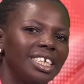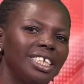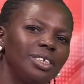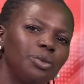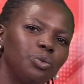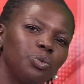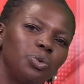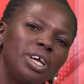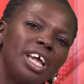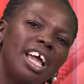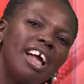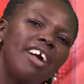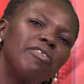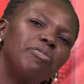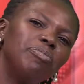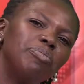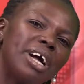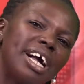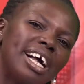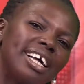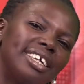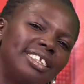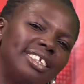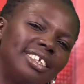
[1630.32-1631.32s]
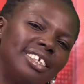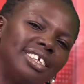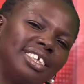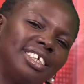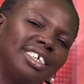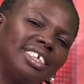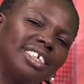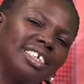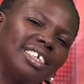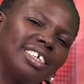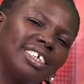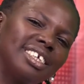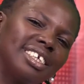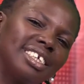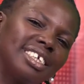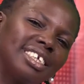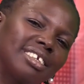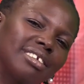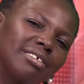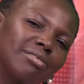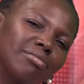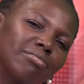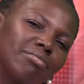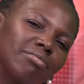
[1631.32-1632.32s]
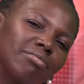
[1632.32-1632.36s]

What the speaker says: Do we have bad teachers?